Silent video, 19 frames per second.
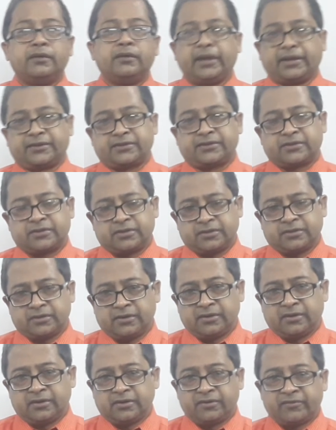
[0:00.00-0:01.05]
Next
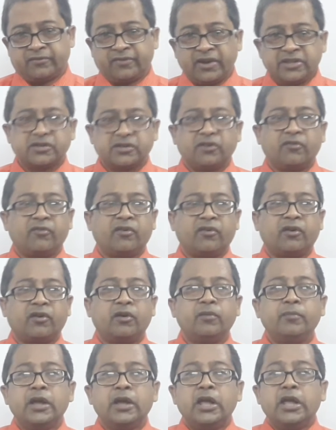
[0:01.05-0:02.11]
phrasal
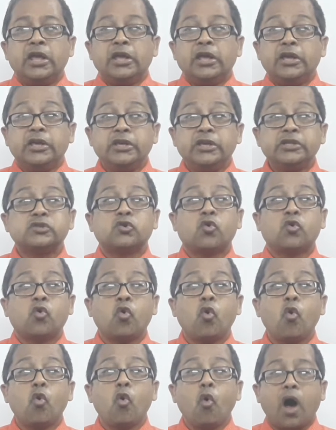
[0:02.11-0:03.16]
verb is
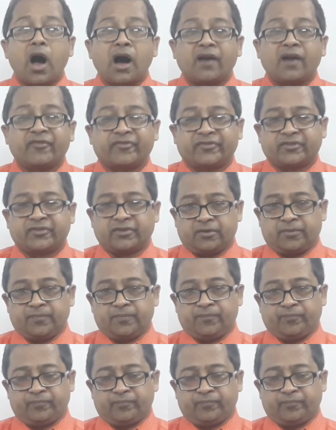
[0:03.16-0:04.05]
go after.